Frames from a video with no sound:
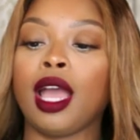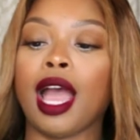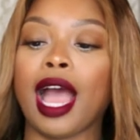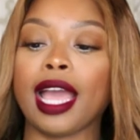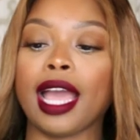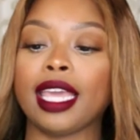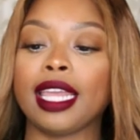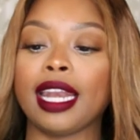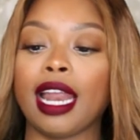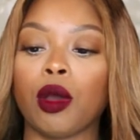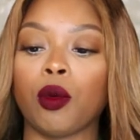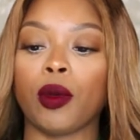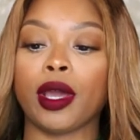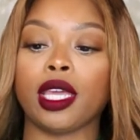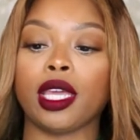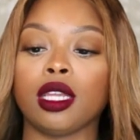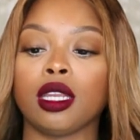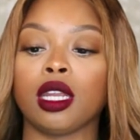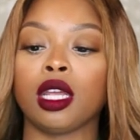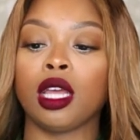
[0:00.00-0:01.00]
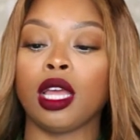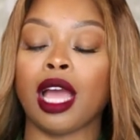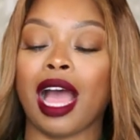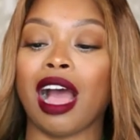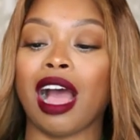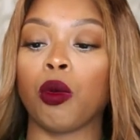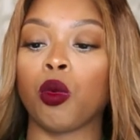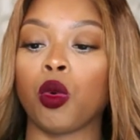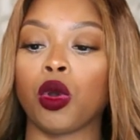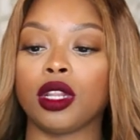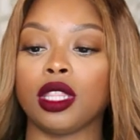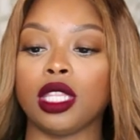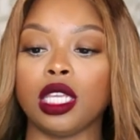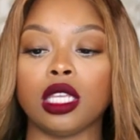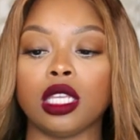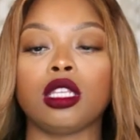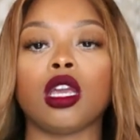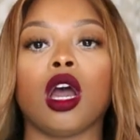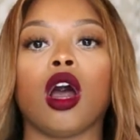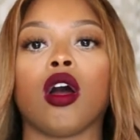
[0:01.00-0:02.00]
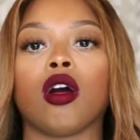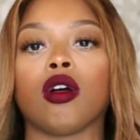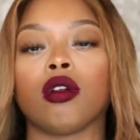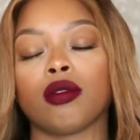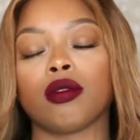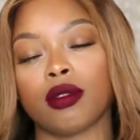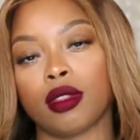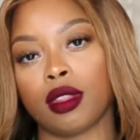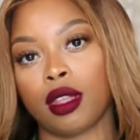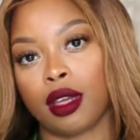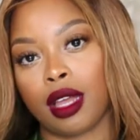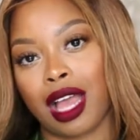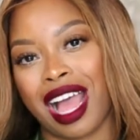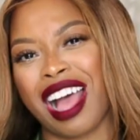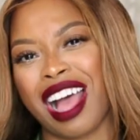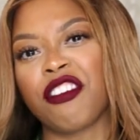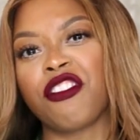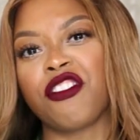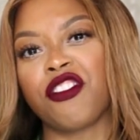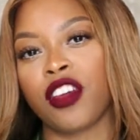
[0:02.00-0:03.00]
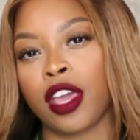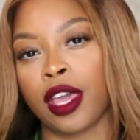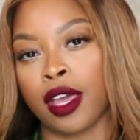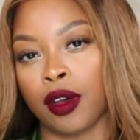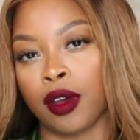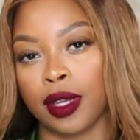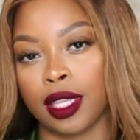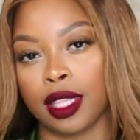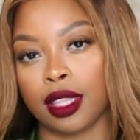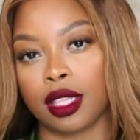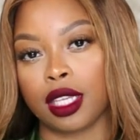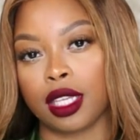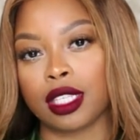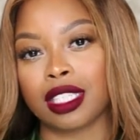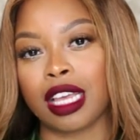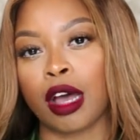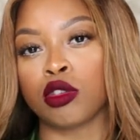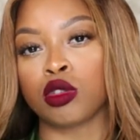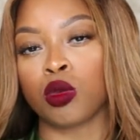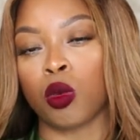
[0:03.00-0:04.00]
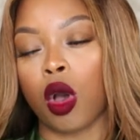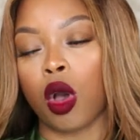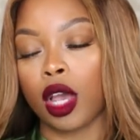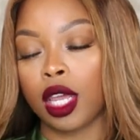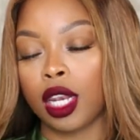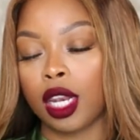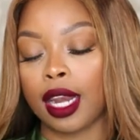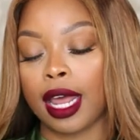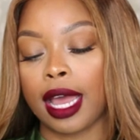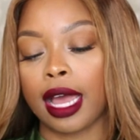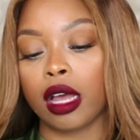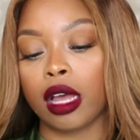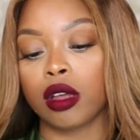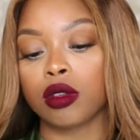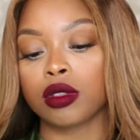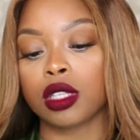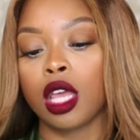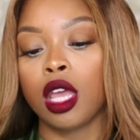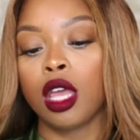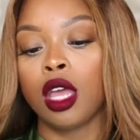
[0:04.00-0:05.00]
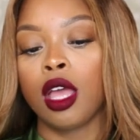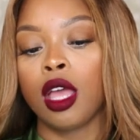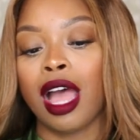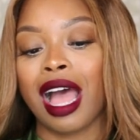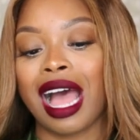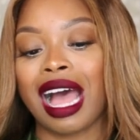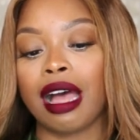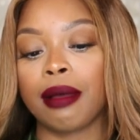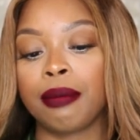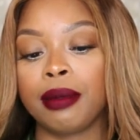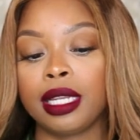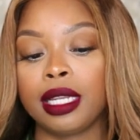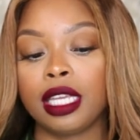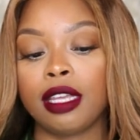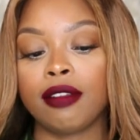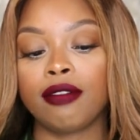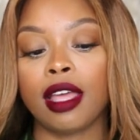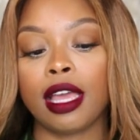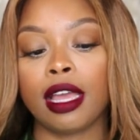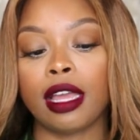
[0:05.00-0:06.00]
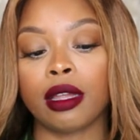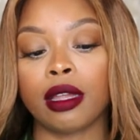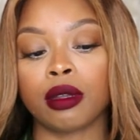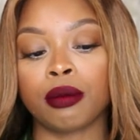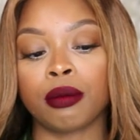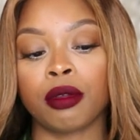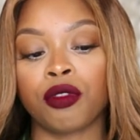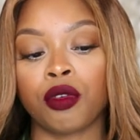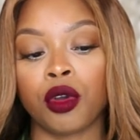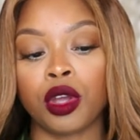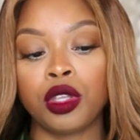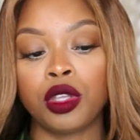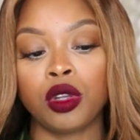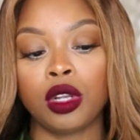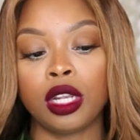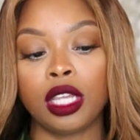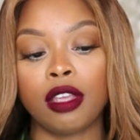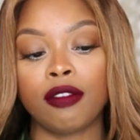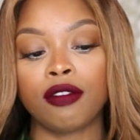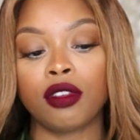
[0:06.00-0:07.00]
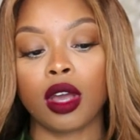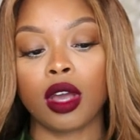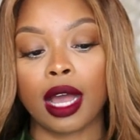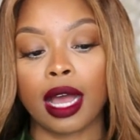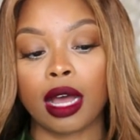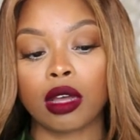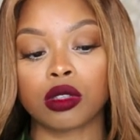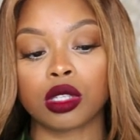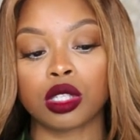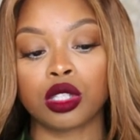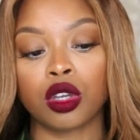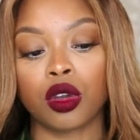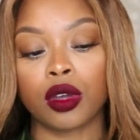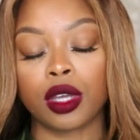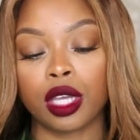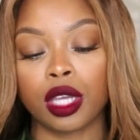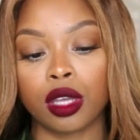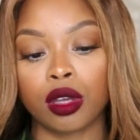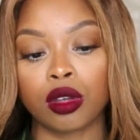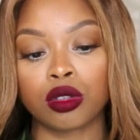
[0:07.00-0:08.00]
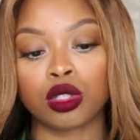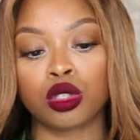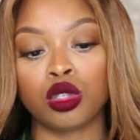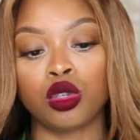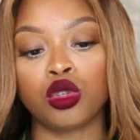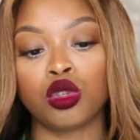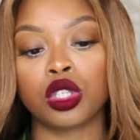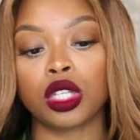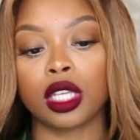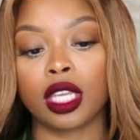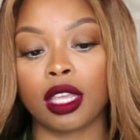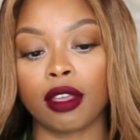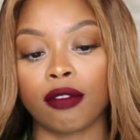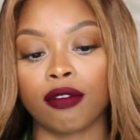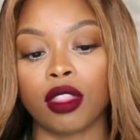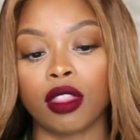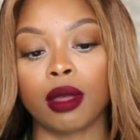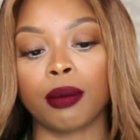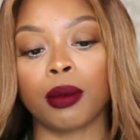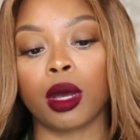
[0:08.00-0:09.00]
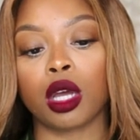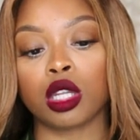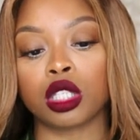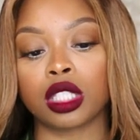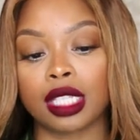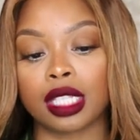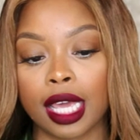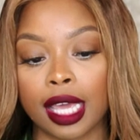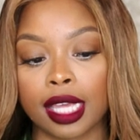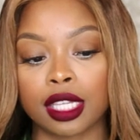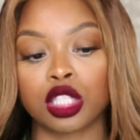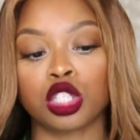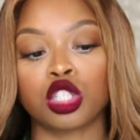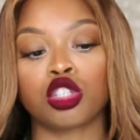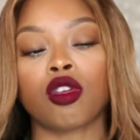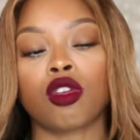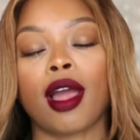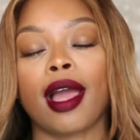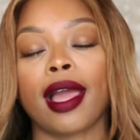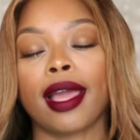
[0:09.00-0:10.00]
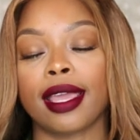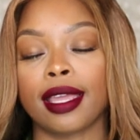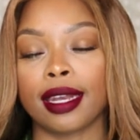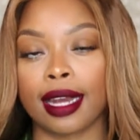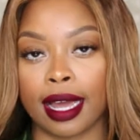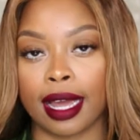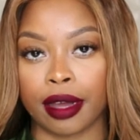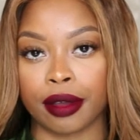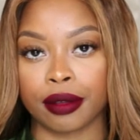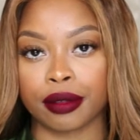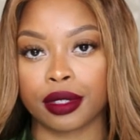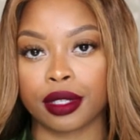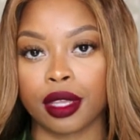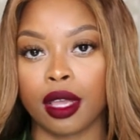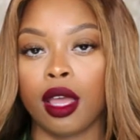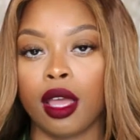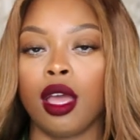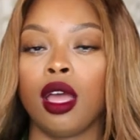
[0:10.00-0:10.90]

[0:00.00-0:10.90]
I cannot wait. I wore the, y'all, I fell in these. I was walking in the house. I believe that before you leave your house in your heels, you should give them a test try in the house.